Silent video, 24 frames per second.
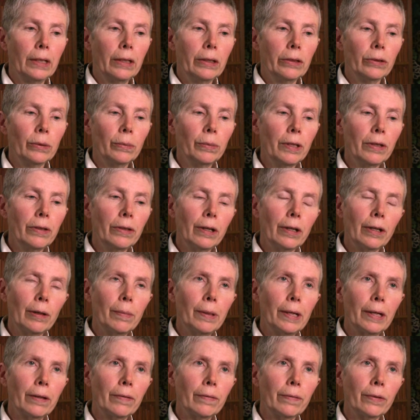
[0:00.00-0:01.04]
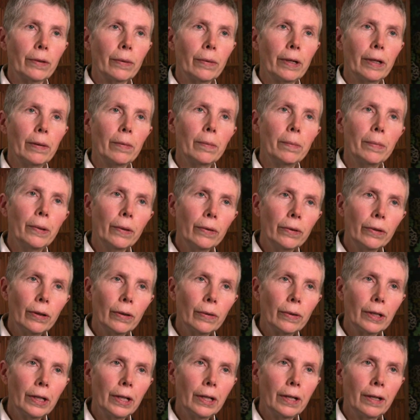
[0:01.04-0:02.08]
So we thought about it for a while, but both
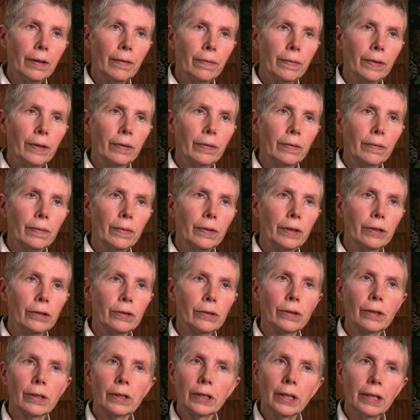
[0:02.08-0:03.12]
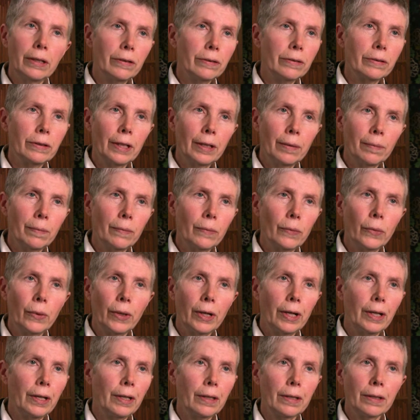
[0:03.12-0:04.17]
Hogan and I felt very strongly the same
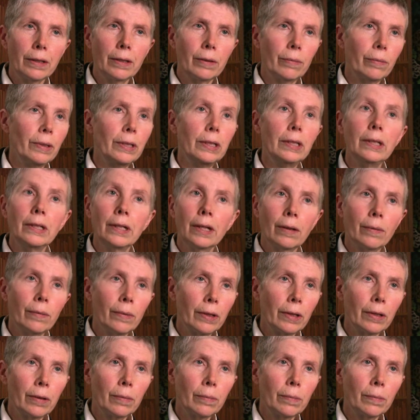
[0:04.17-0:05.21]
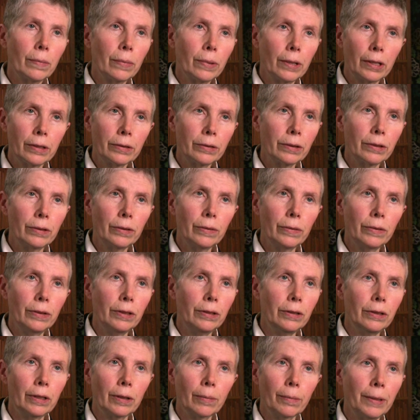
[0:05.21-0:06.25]
way, that we did not want to prosecute
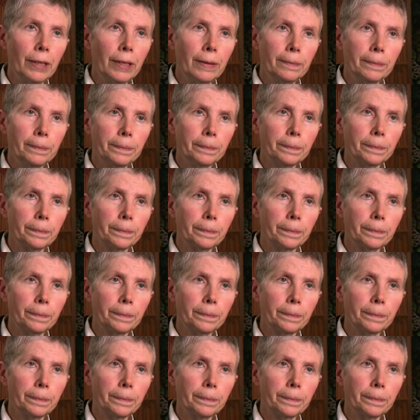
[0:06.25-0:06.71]
these young men.